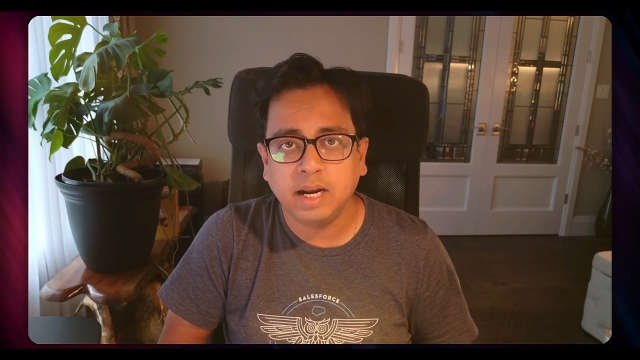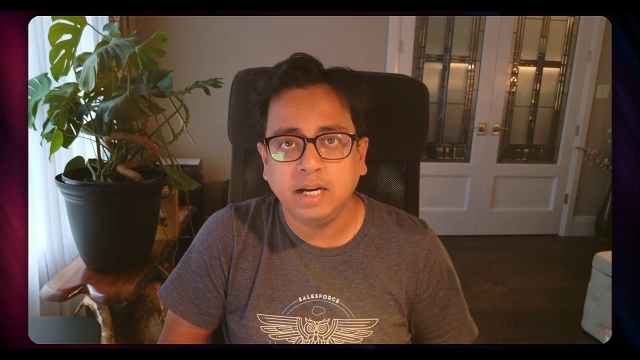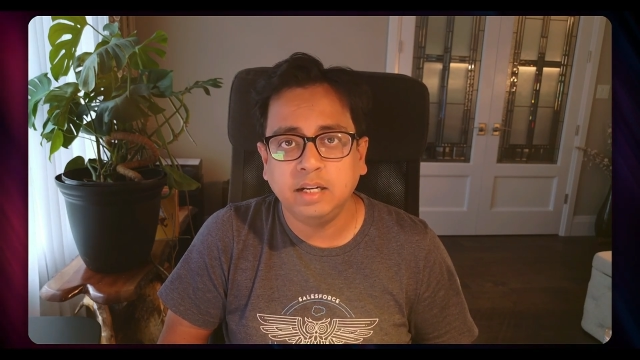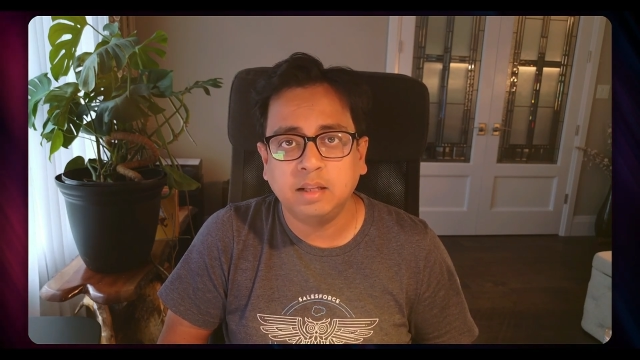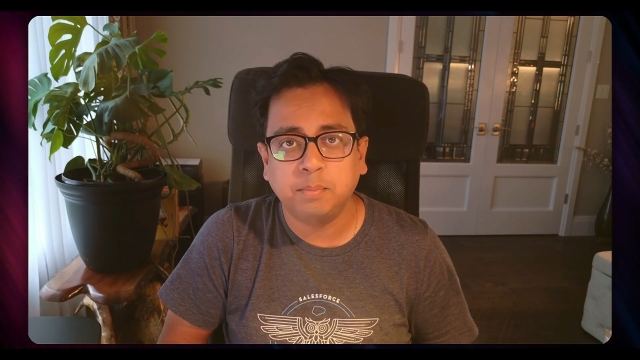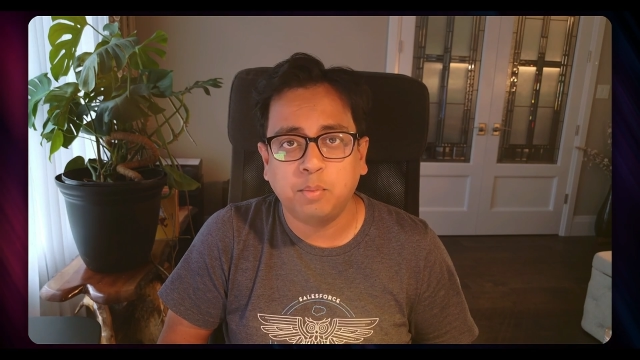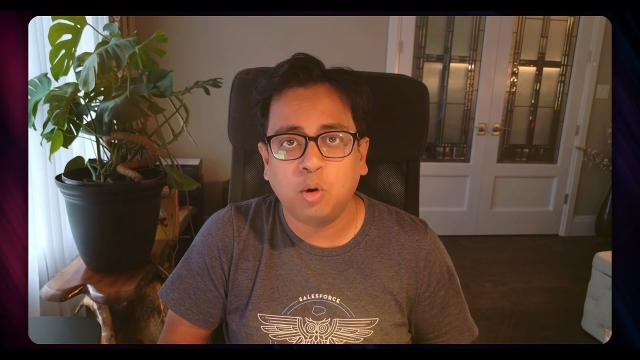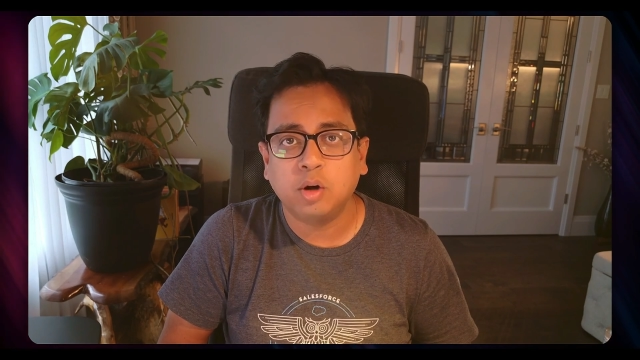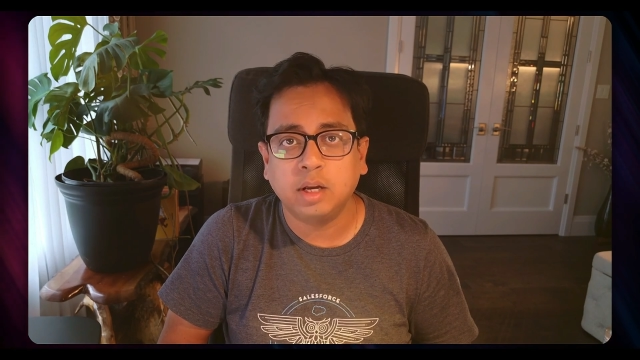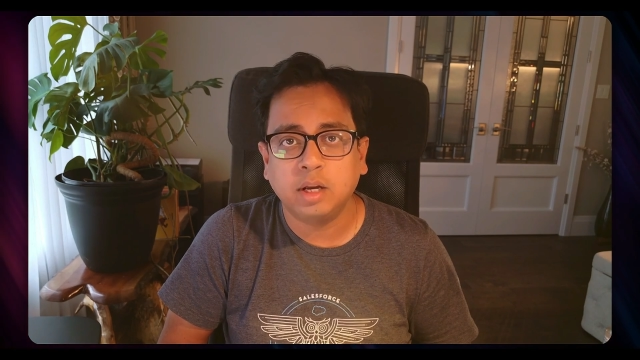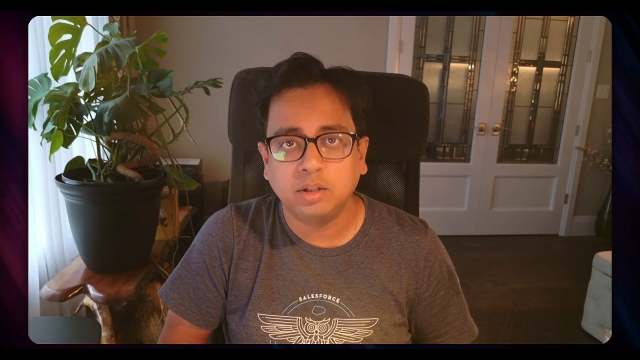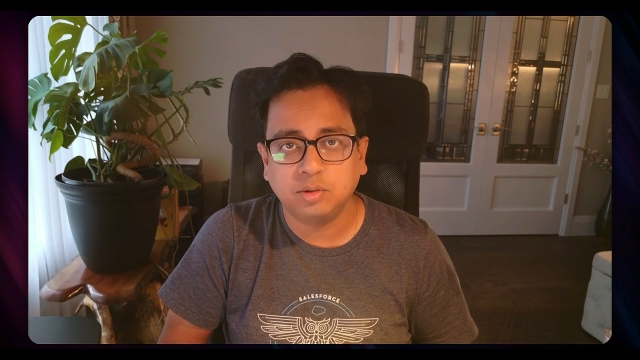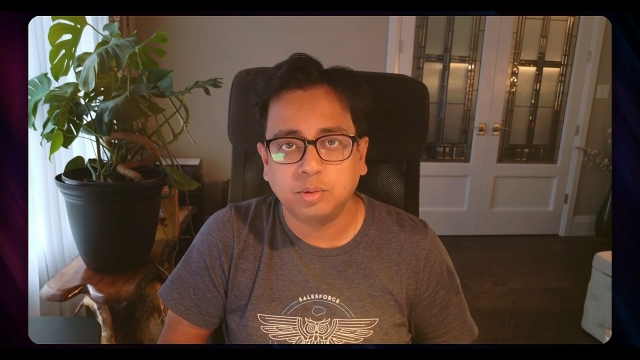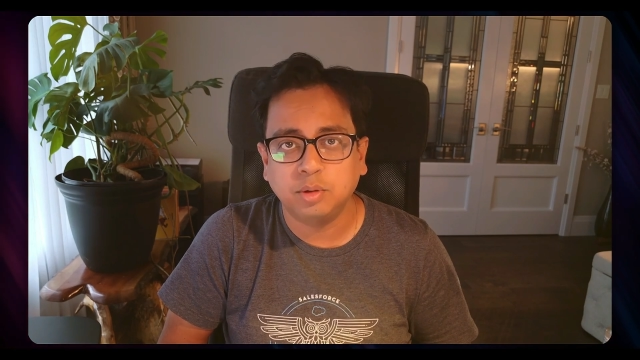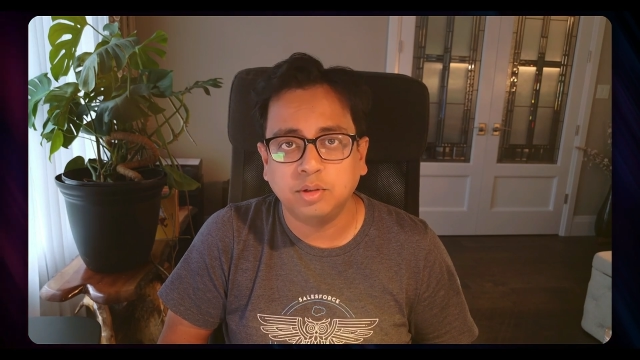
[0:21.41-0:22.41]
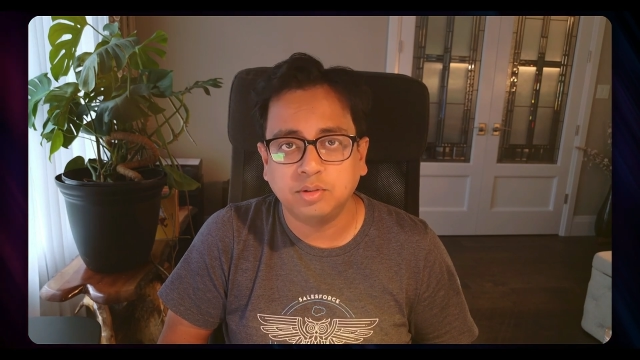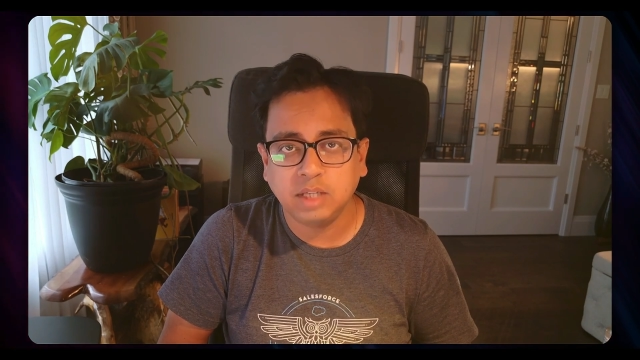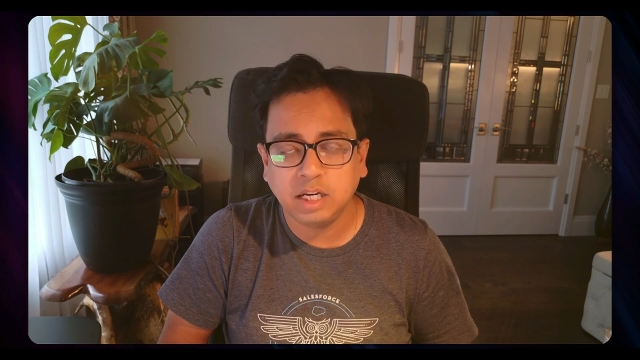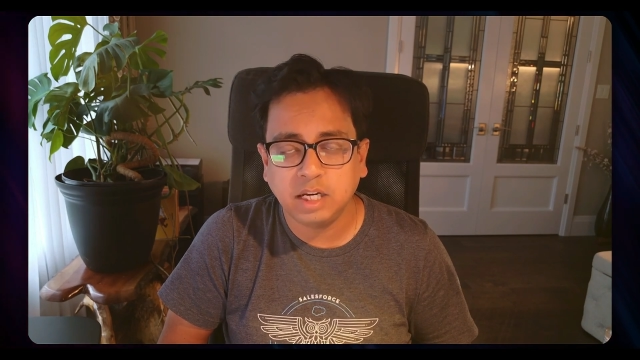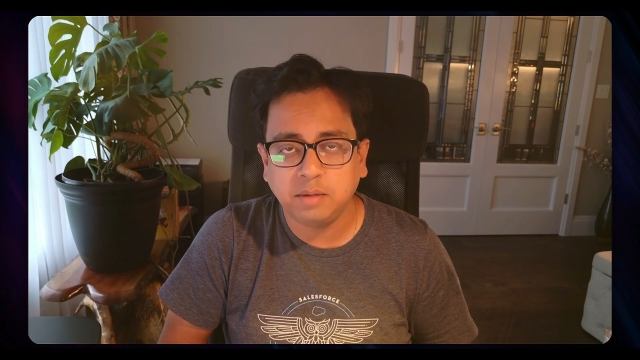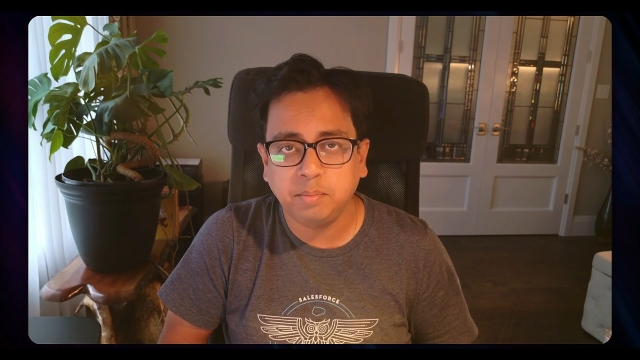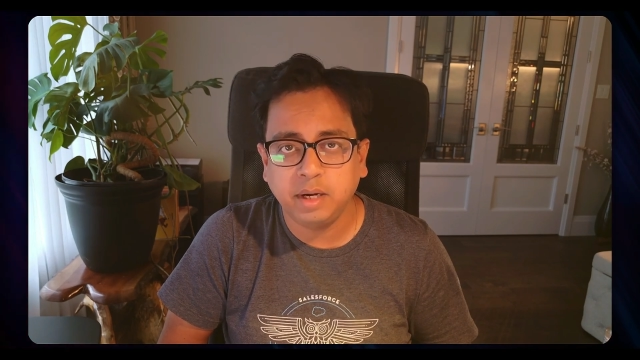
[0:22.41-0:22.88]
the mock SQL
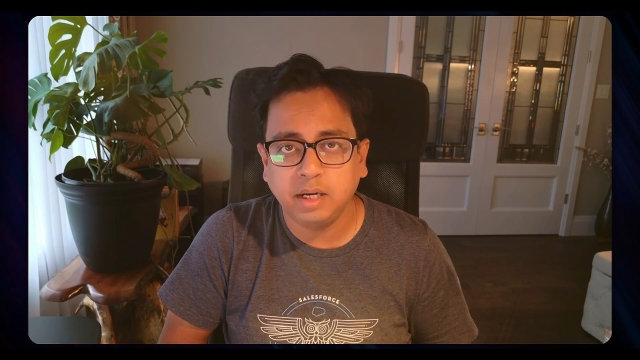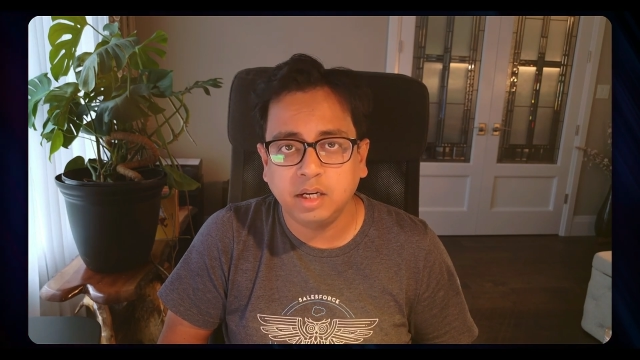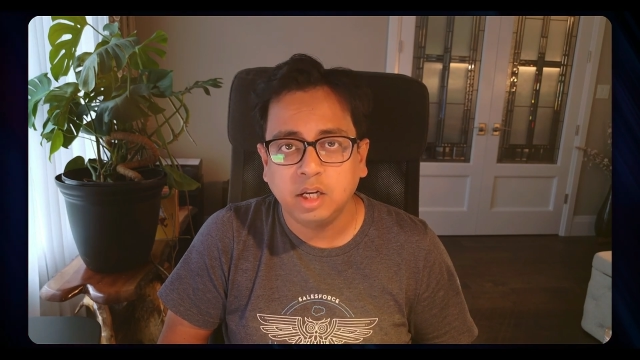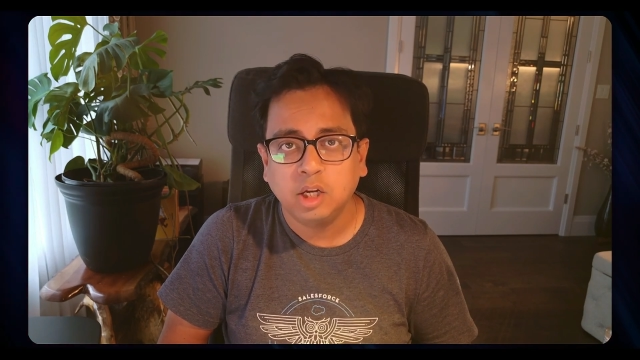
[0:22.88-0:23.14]
statement